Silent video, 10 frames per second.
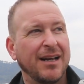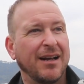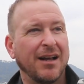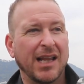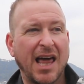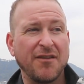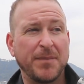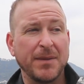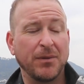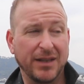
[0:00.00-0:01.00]
A lot
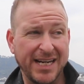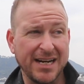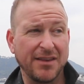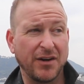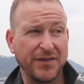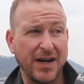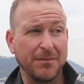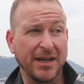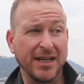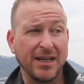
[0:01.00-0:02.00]
of people lean on their
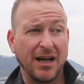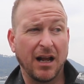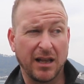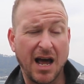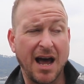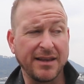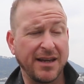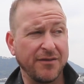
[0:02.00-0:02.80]
family a lot.